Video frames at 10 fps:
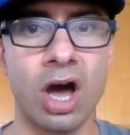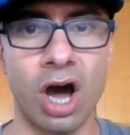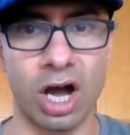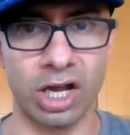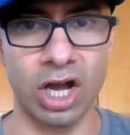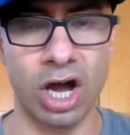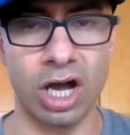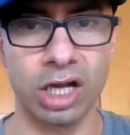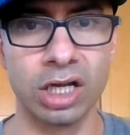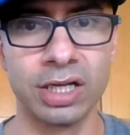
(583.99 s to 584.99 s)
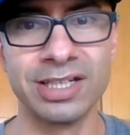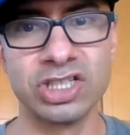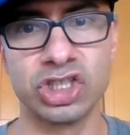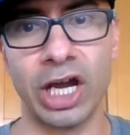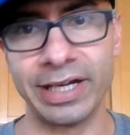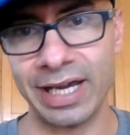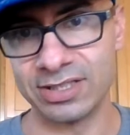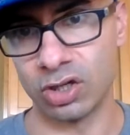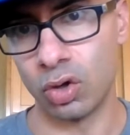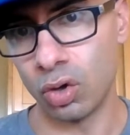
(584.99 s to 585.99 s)
Hong Kong, China
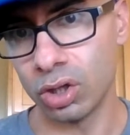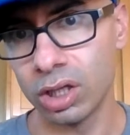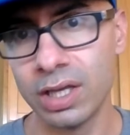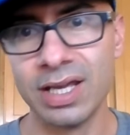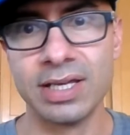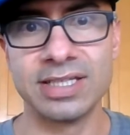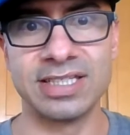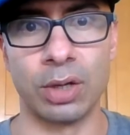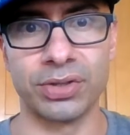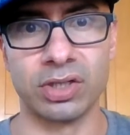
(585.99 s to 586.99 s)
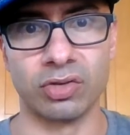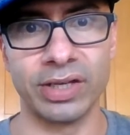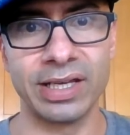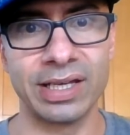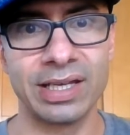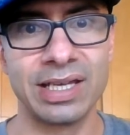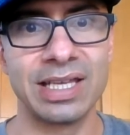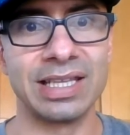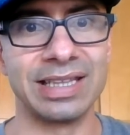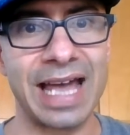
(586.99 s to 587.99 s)
as a whole, South Korea,
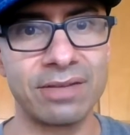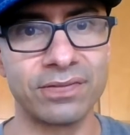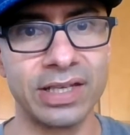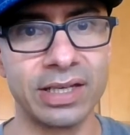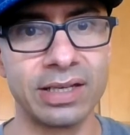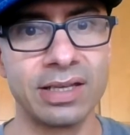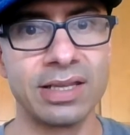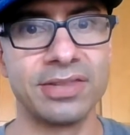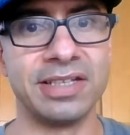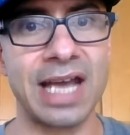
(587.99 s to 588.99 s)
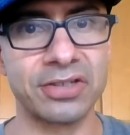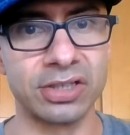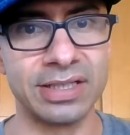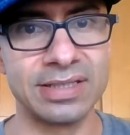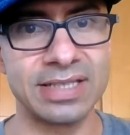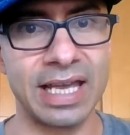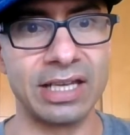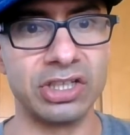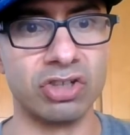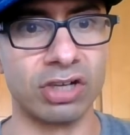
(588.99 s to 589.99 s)
Latvia, the Netherlands,
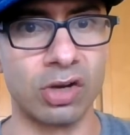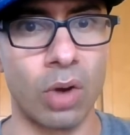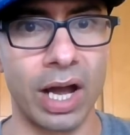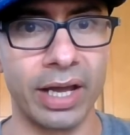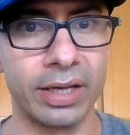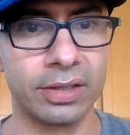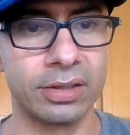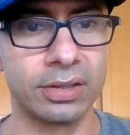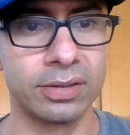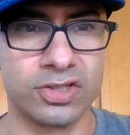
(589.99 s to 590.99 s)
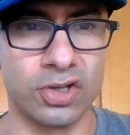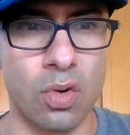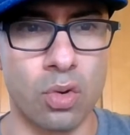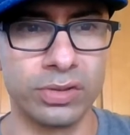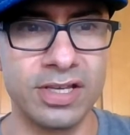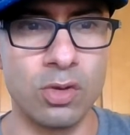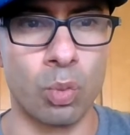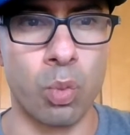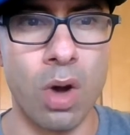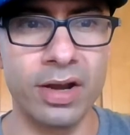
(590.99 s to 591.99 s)
and Uruguay. So only
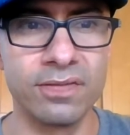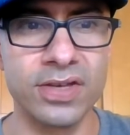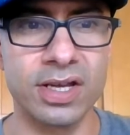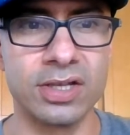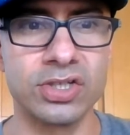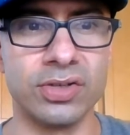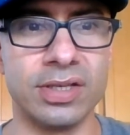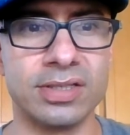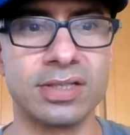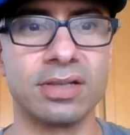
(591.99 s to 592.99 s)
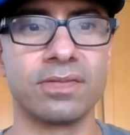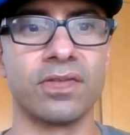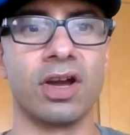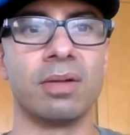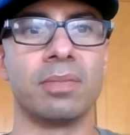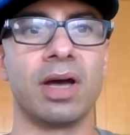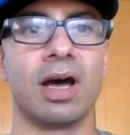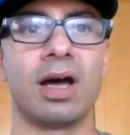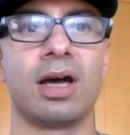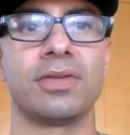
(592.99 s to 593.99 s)
one of the countries from
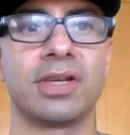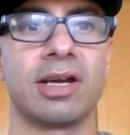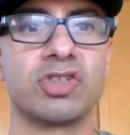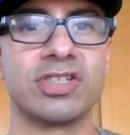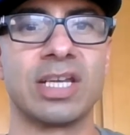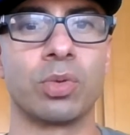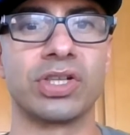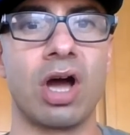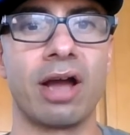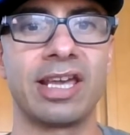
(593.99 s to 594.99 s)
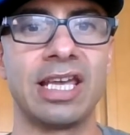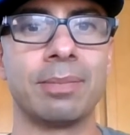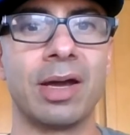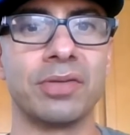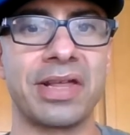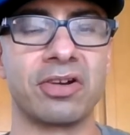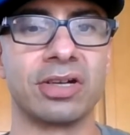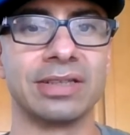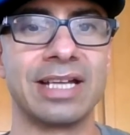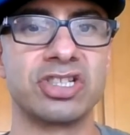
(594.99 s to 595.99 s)
uh, the countries that we're talking about that
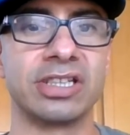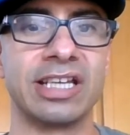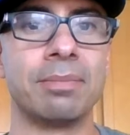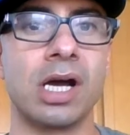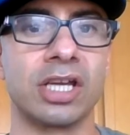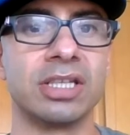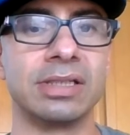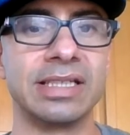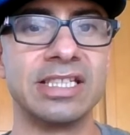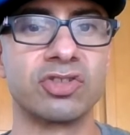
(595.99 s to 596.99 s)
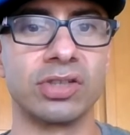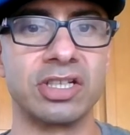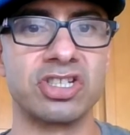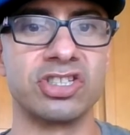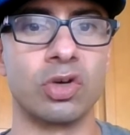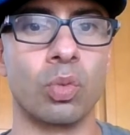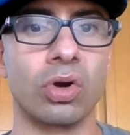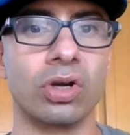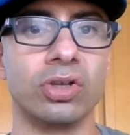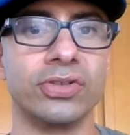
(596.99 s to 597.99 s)
are allegedly among the least religious in the
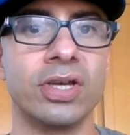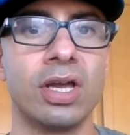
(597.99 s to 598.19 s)
world